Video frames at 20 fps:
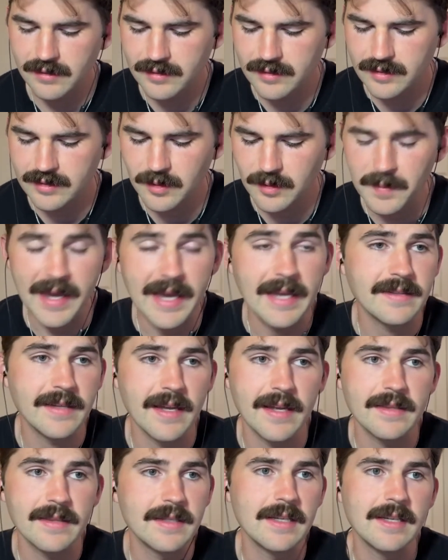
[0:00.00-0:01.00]
some
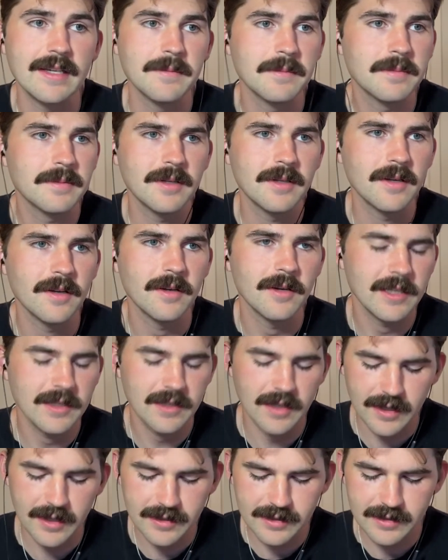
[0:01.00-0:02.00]
A10 team.
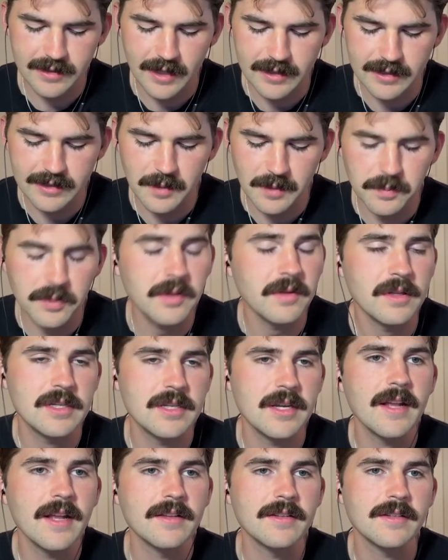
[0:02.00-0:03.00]
It's completely
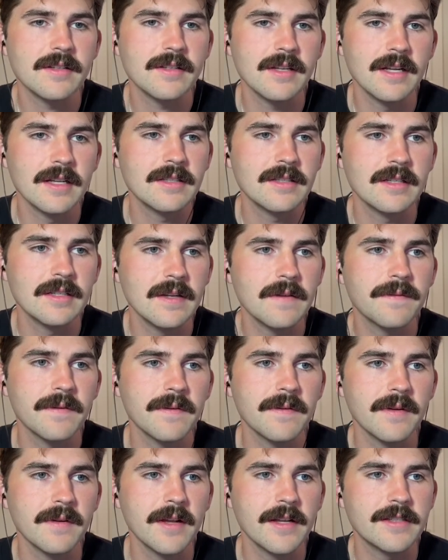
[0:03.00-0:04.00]
changed. It's a
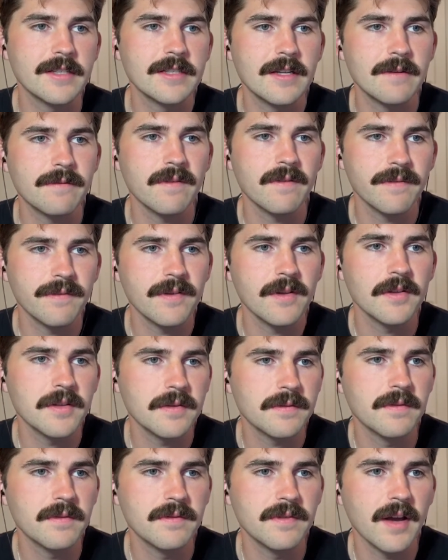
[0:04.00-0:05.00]
different feel,
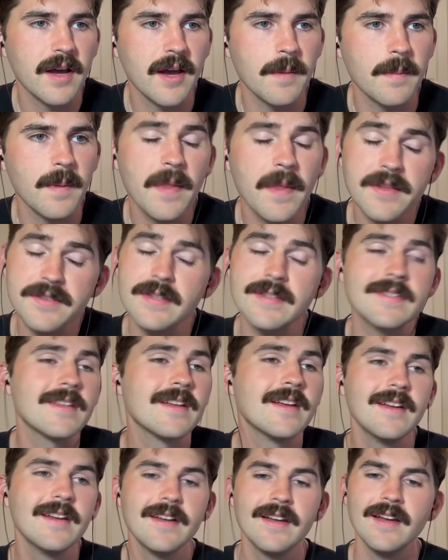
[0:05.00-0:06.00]
different vibe. And this is
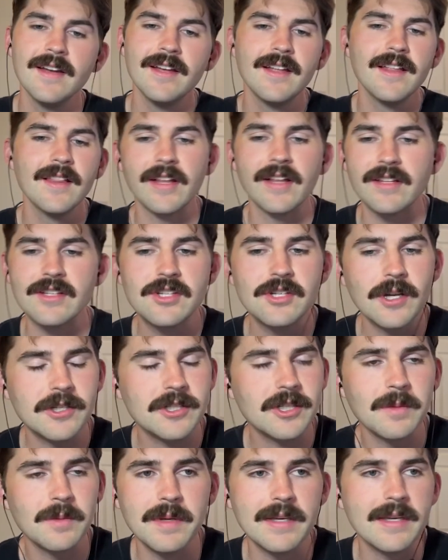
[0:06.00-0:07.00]
like
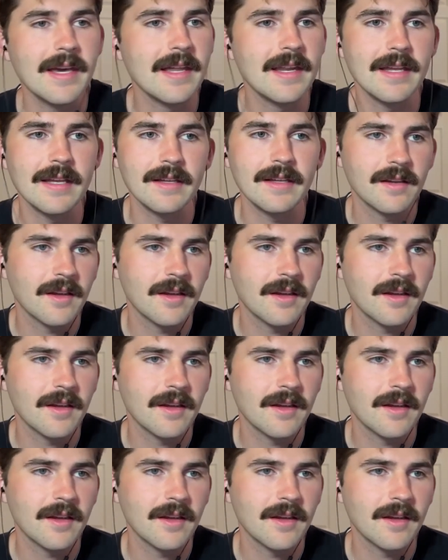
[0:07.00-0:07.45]
just the beginning.